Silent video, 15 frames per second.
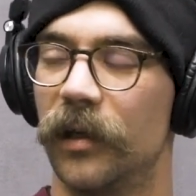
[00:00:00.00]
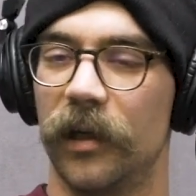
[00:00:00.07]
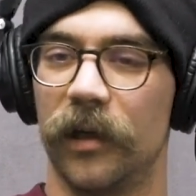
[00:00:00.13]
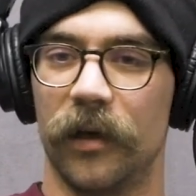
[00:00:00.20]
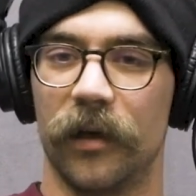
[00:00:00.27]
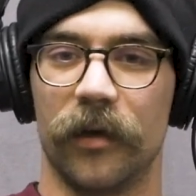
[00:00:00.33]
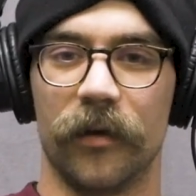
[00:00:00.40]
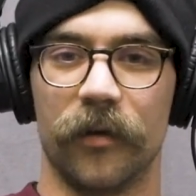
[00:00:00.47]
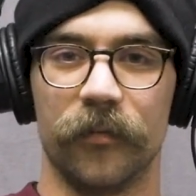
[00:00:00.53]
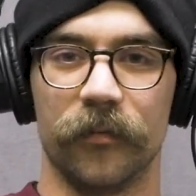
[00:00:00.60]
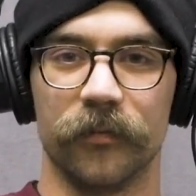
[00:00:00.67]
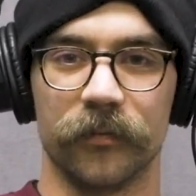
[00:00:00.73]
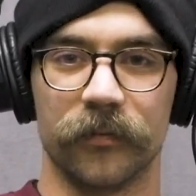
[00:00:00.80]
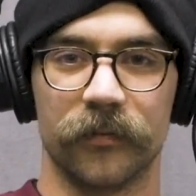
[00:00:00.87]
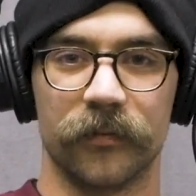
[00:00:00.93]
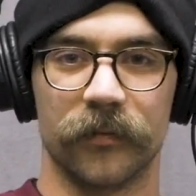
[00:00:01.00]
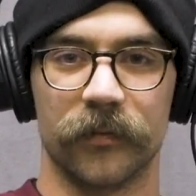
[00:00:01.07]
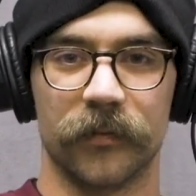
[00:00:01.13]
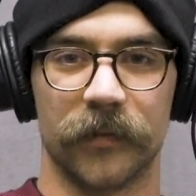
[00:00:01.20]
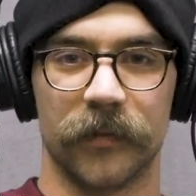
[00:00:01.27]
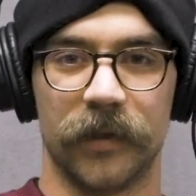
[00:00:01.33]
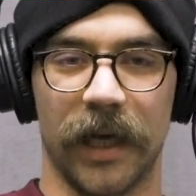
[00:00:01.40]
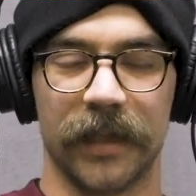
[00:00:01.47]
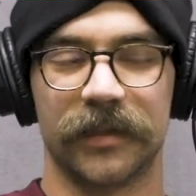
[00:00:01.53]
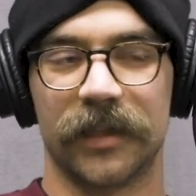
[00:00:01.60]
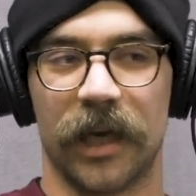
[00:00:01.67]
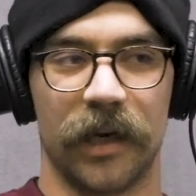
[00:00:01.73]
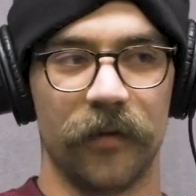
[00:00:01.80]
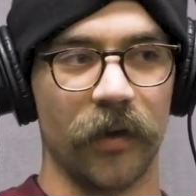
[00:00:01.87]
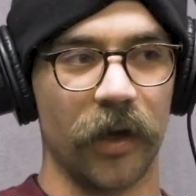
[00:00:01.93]
That's
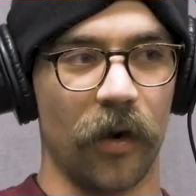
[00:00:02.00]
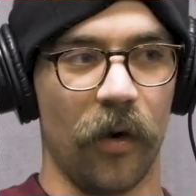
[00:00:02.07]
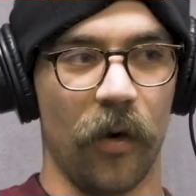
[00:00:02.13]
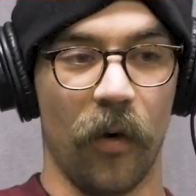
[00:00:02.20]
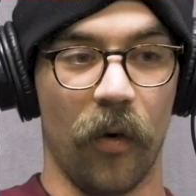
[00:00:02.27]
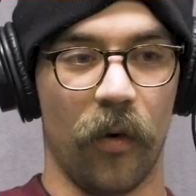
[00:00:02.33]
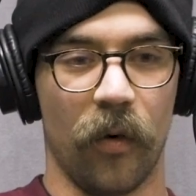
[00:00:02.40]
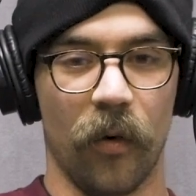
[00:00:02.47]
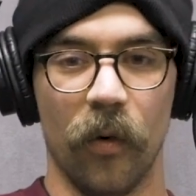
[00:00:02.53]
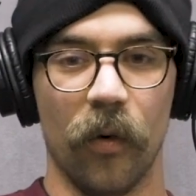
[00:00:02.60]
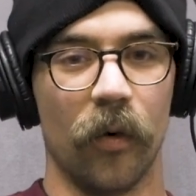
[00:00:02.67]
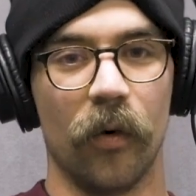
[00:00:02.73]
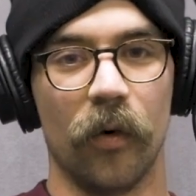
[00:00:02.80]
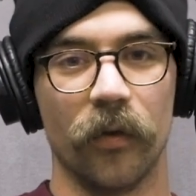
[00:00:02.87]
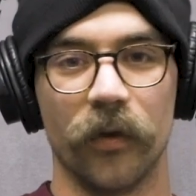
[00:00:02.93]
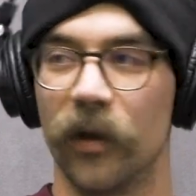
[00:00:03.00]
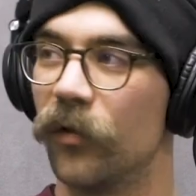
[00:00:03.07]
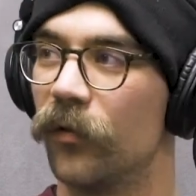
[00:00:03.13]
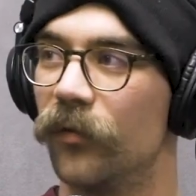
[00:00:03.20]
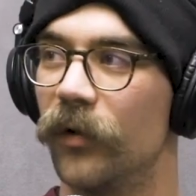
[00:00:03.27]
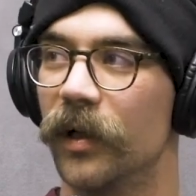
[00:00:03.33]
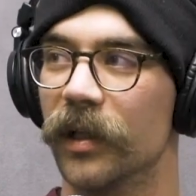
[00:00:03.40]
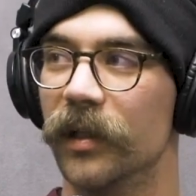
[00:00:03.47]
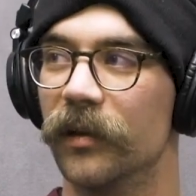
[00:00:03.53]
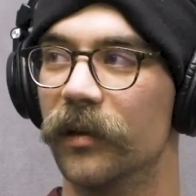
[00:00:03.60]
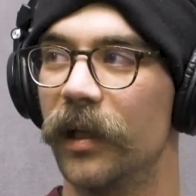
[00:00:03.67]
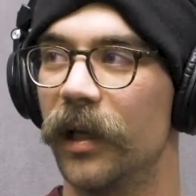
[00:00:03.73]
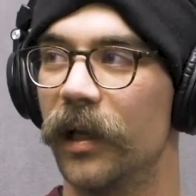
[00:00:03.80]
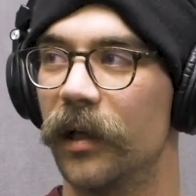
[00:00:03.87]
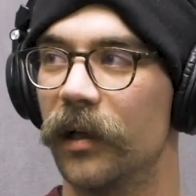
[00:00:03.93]
kind of like a whole nother fucking
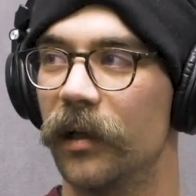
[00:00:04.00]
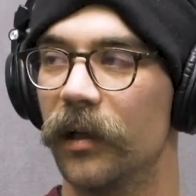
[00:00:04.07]
thing.